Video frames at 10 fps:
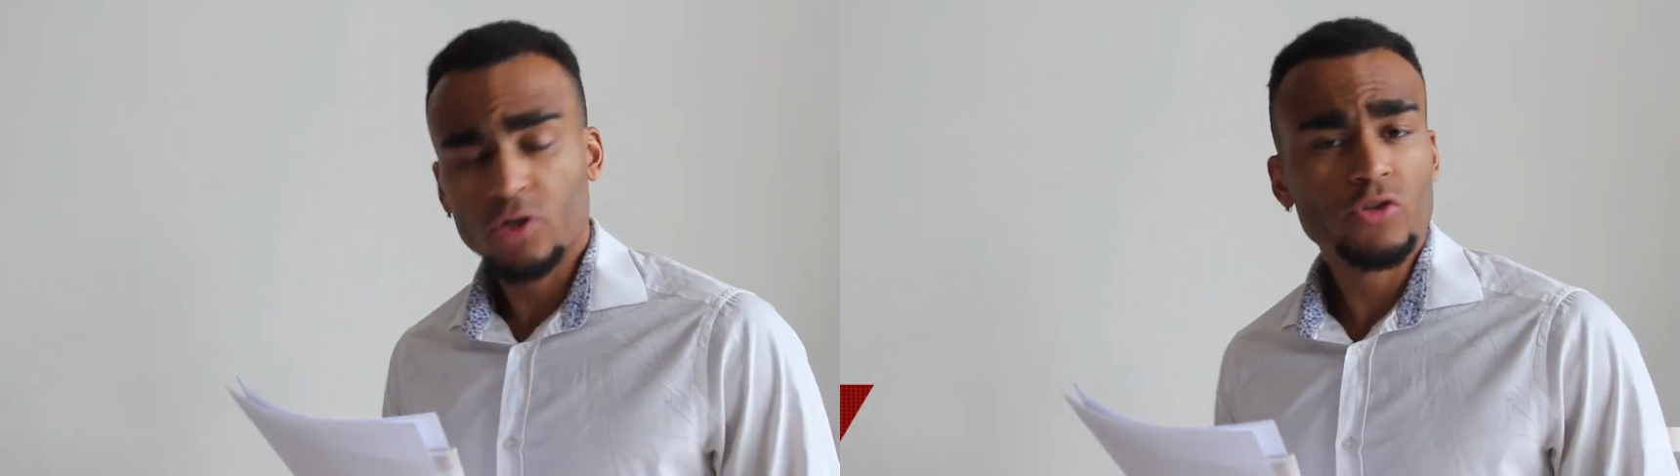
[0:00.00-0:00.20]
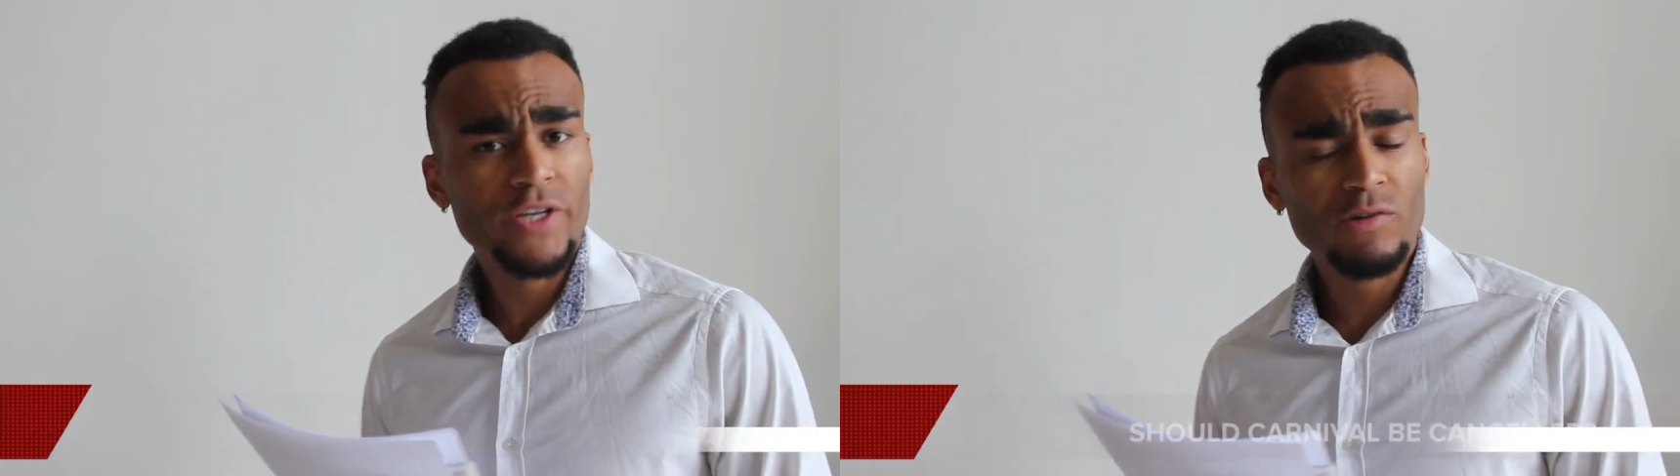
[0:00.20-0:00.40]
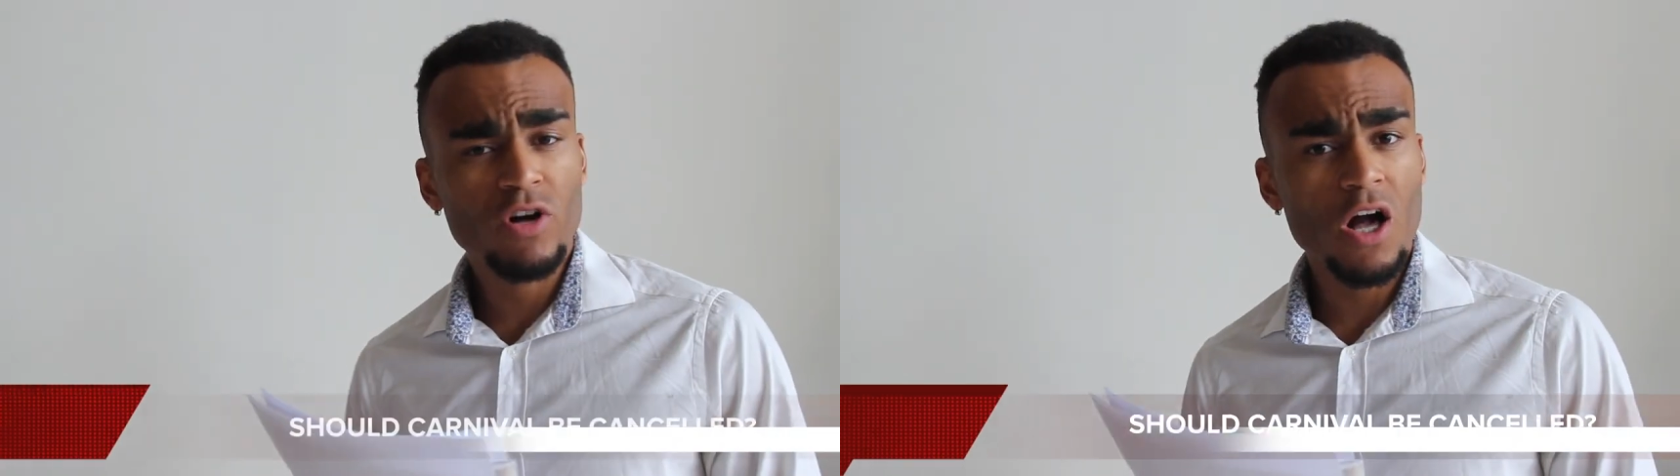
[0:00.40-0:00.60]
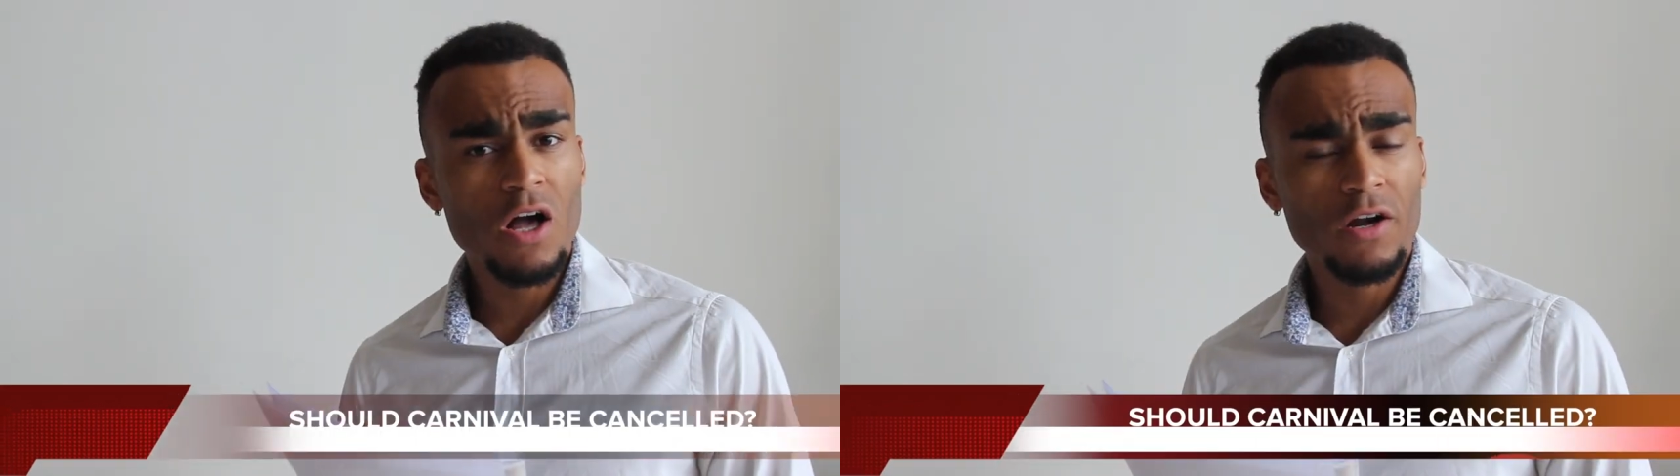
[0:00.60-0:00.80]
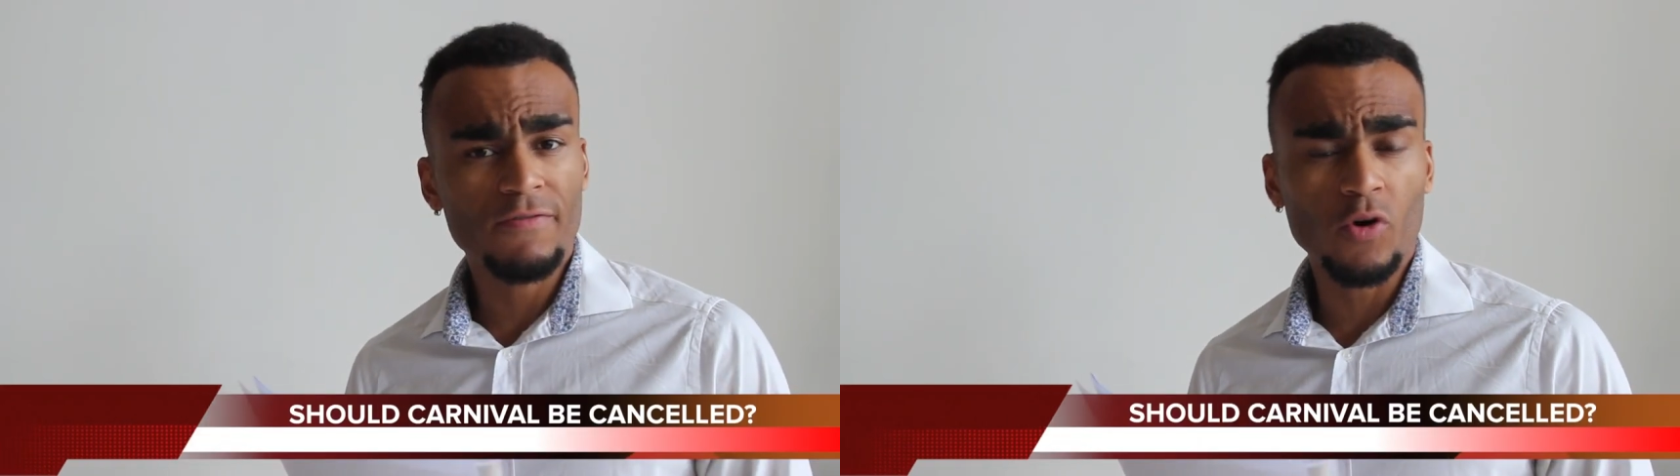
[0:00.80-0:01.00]
Notting Hill
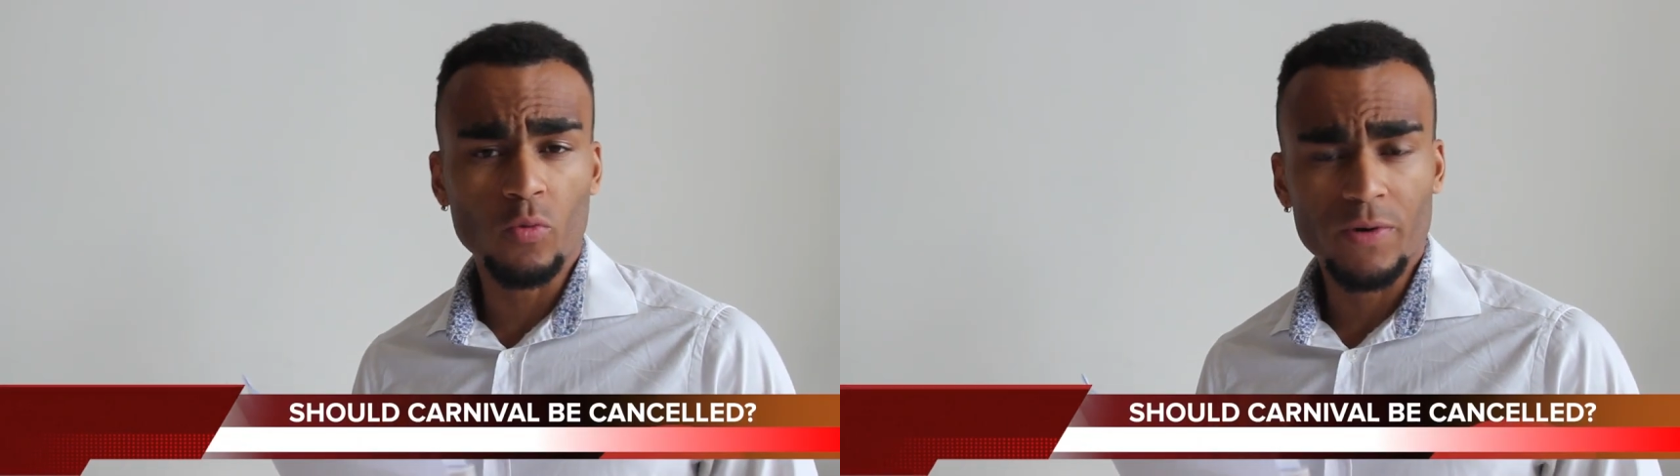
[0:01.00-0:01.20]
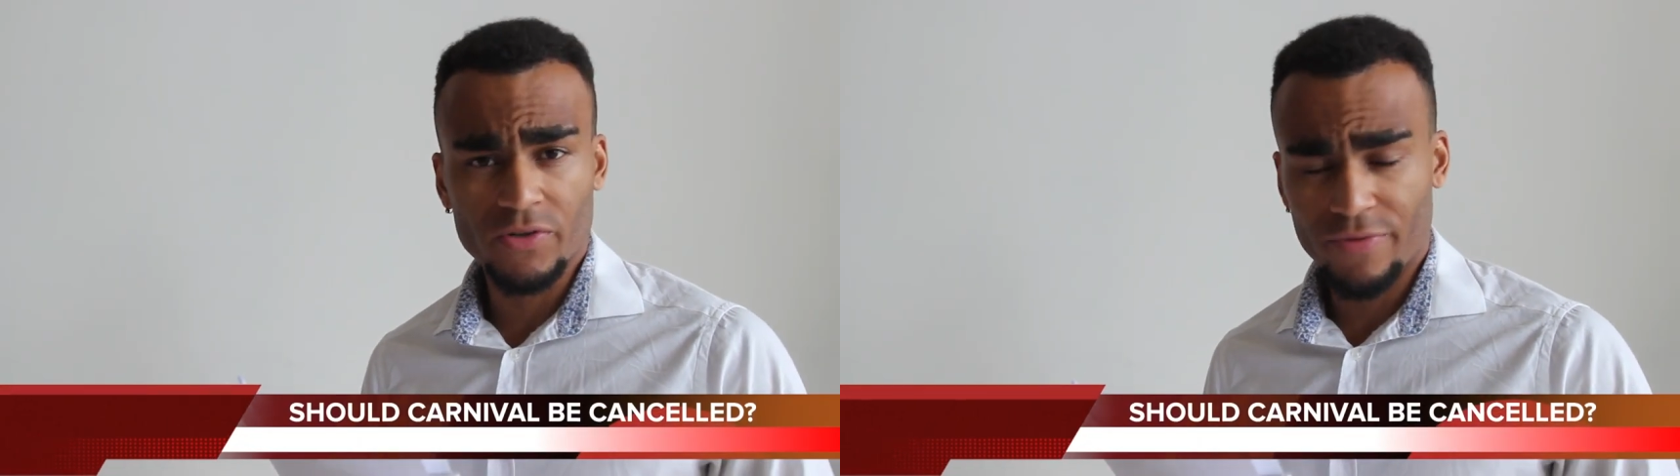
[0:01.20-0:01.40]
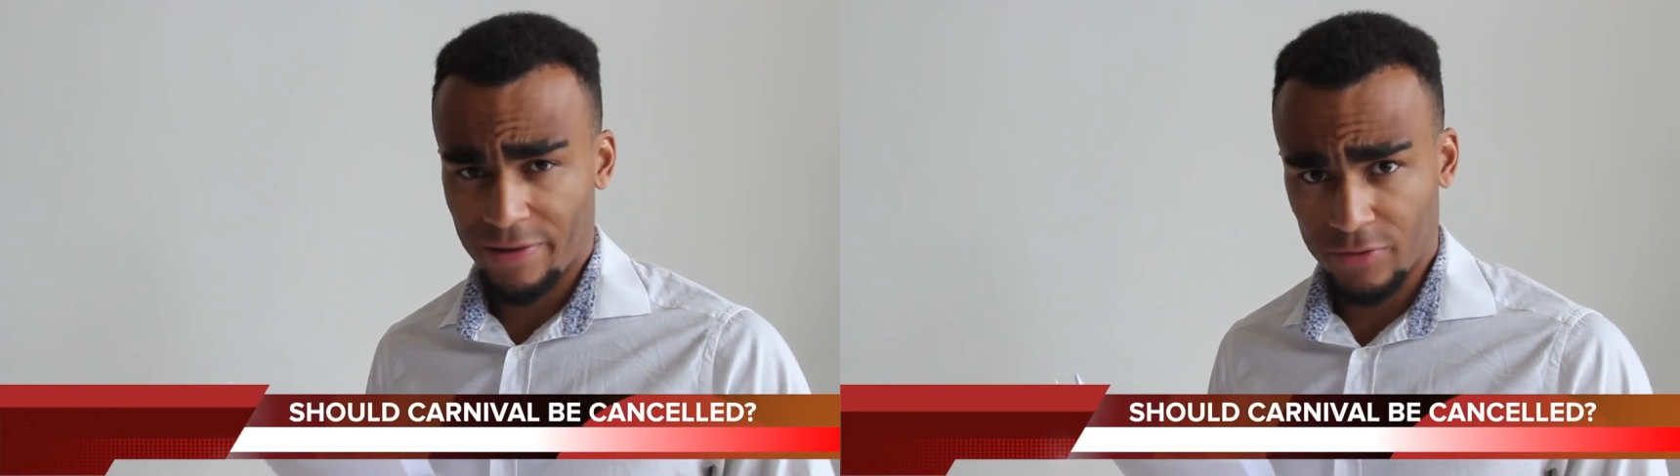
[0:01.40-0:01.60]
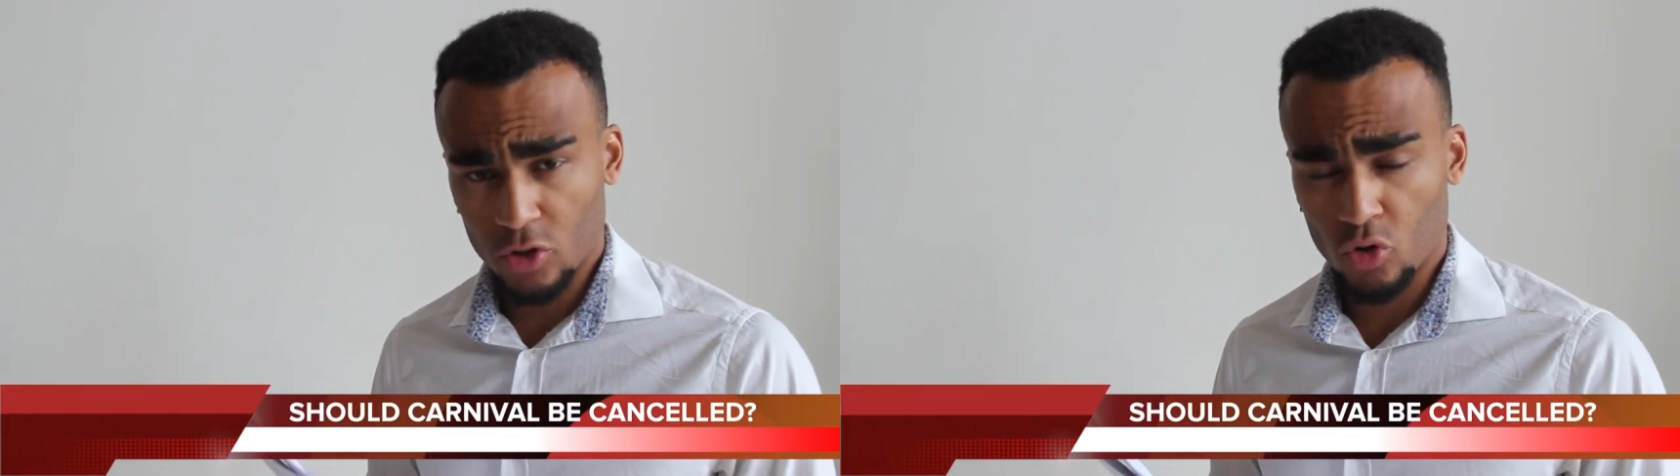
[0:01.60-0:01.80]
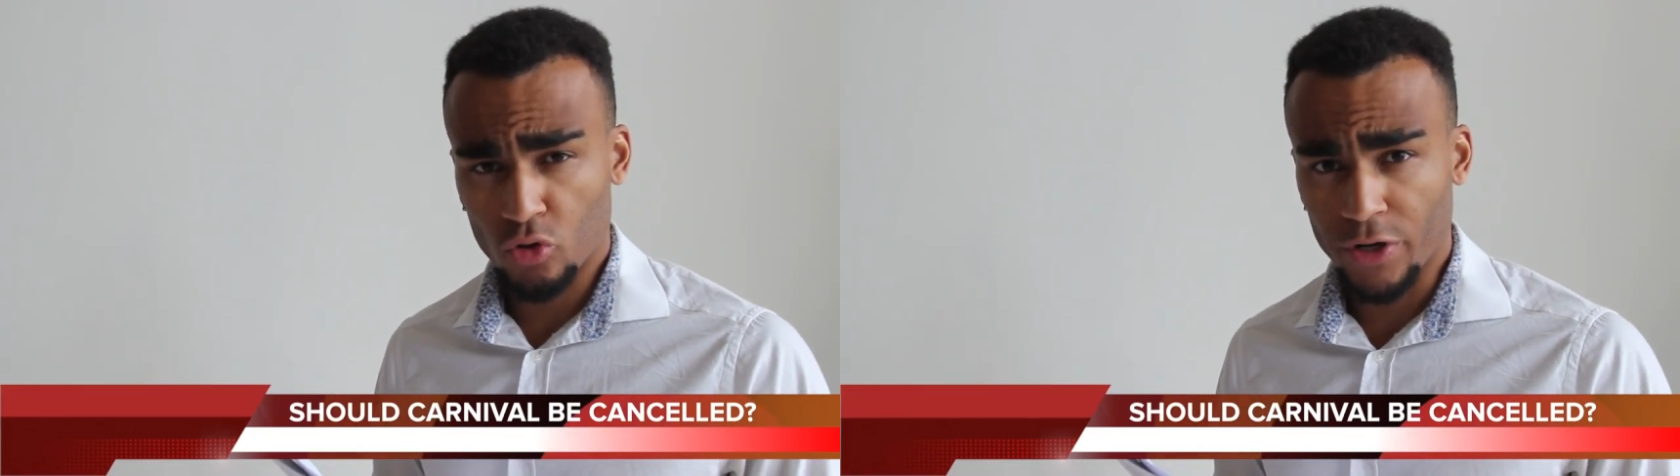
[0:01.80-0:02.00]
Carnival is around the
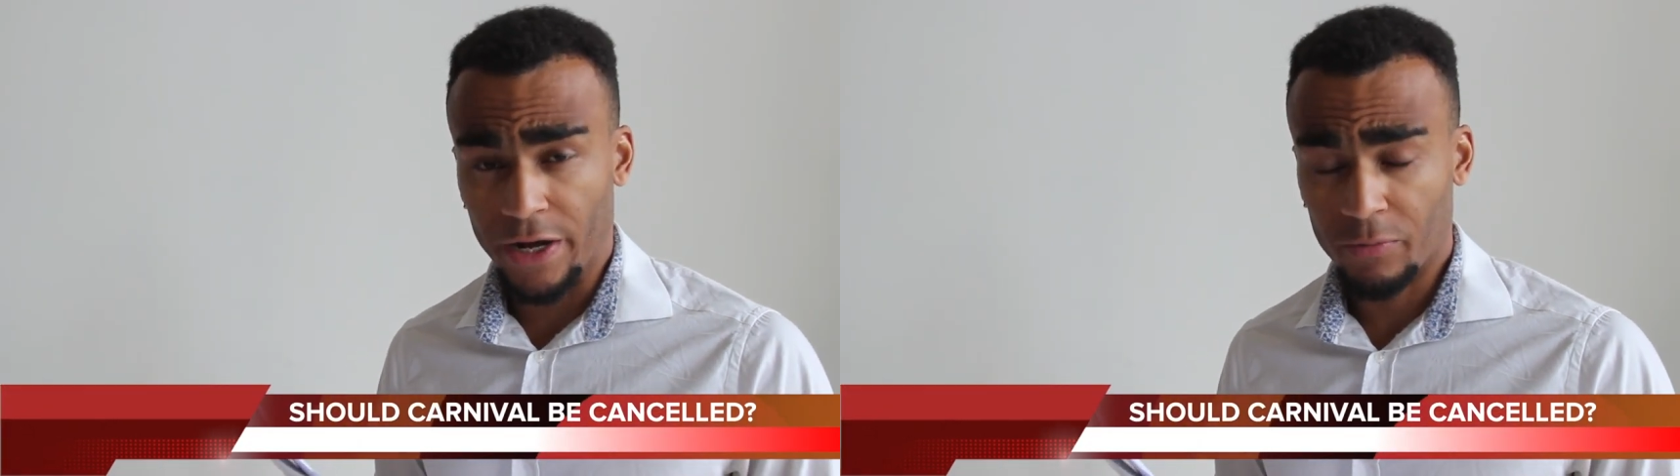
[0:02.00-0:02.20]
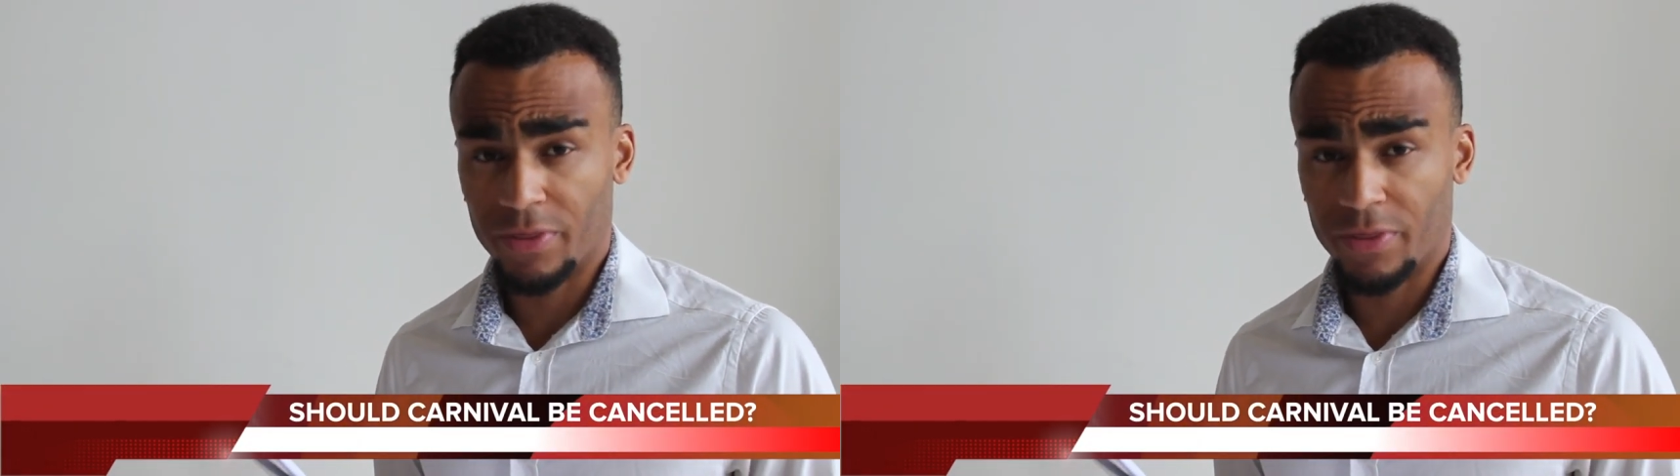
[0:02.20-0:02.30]
corner,